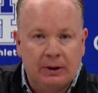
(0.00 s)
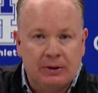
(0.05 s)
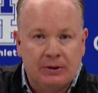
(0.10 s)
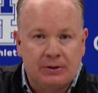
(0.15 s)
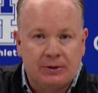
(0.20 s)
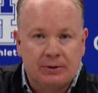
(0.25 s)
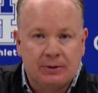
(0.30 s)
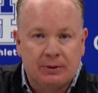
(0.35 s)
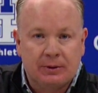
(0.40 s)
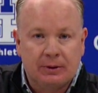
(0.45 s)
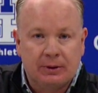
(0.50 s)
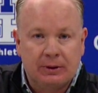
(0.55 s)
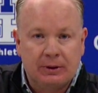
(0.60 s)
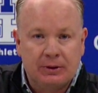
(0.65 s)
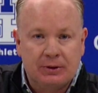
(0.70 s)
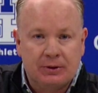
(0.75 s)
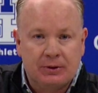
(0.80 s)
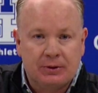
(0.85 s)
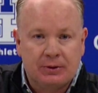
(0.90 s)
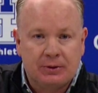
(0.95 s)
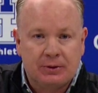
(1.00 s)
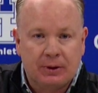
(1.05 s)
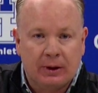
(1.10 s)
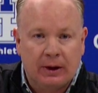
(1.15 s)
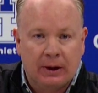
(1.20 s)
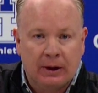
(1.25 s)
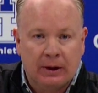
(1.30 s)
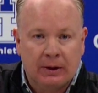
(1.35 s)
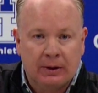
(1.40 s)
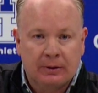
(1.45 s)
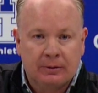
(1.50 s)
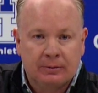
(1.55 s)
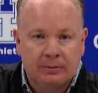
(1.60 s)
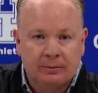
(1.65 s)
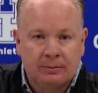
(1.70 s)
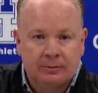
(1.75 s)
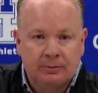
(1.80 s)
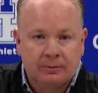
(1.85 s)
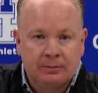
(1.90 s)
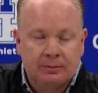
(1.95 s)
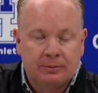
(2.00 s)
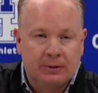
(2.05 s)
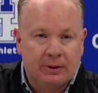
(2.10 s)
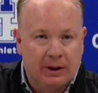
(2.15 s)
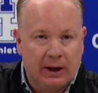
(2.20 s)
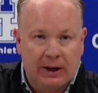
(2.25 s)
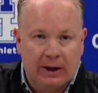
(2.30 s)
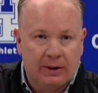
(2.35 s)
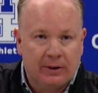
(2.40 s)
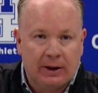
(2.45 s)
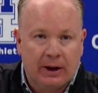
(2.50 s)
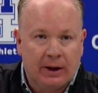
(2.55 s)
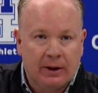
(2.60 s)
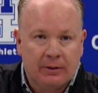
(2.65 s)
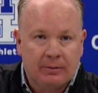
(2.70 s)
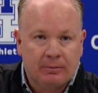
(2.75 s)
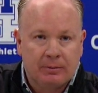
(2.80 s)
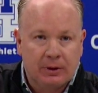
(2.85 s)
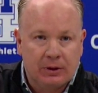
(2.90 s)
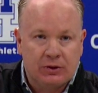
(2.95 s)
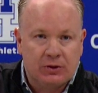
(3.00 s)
he's day-to-day.